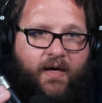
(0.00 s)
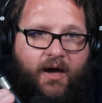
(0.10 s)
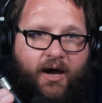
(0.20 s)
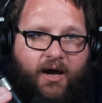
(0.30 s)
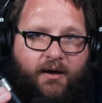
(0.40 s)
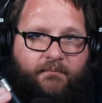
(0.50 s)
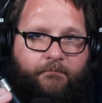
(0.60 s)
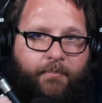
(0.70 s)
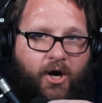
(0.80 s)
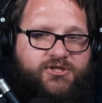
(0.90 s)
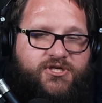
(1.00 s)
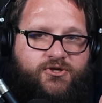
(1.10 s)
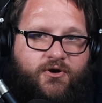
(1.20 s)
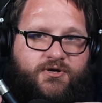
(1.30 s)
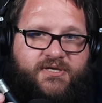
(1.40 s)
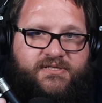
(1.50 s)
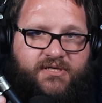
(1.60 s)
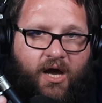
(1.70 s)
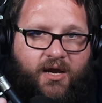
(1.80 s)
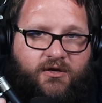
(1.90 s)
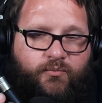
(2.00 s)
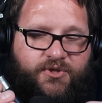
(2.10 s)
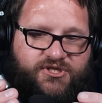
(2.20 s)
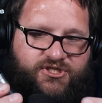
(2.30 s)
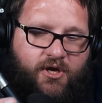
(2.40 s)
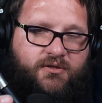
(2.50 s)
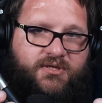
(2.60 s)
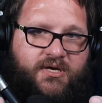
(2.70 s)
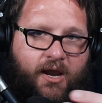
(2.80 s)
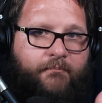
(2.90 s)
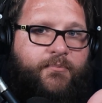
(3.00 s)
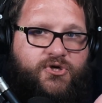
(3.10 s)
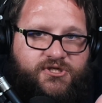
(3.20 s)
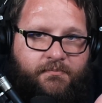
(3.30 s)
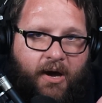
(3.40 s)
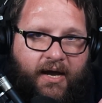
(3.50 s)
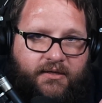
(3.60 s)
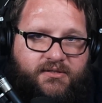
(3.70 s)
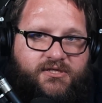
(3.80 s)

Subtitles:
bosses are designed with certain numbers in mind,